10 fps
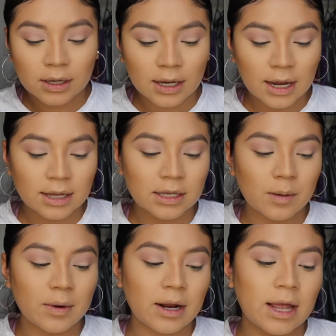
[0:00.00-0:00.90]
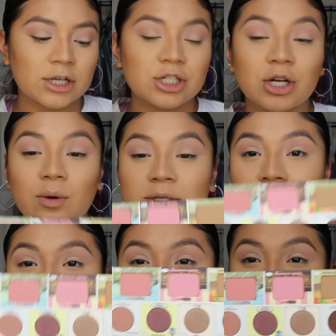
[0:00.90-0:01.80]
Okay, and then I'm gonna actually go
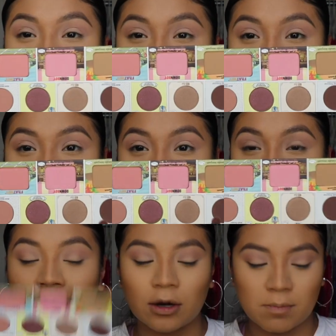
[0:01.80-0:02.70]
into the darker shade right here,